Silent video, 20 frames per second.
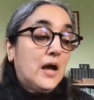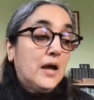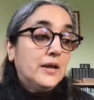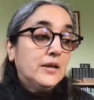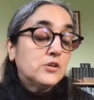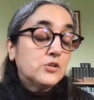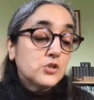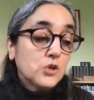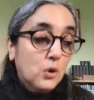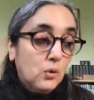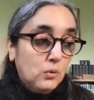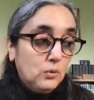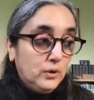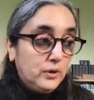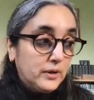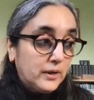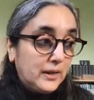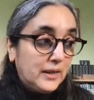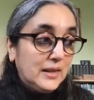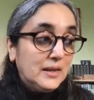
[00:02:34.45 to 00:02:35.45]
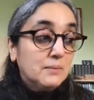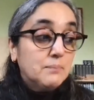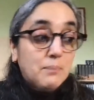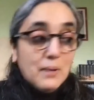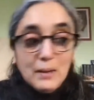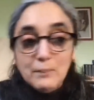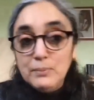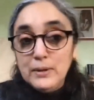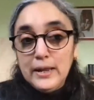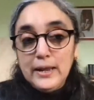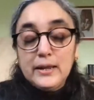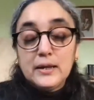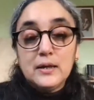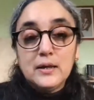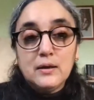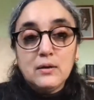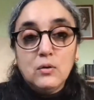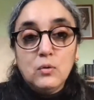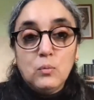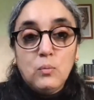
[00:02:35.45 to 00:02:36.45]
i told in
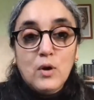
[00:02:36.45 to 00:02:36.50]
public